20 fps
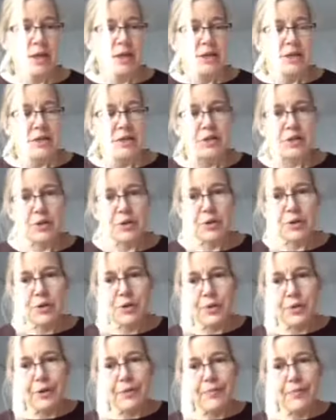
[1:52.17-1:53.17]

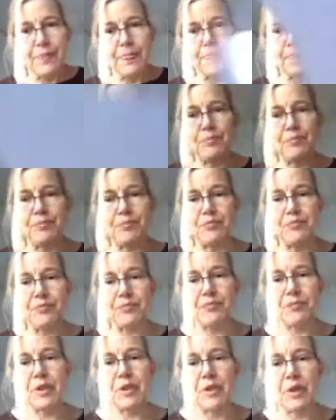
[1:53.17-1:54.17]
So
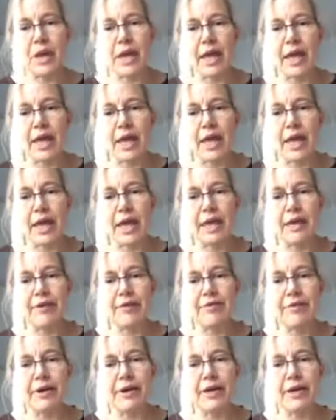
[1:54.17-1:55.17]

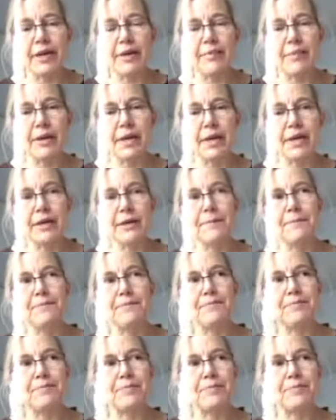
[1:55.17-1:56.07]
if I'm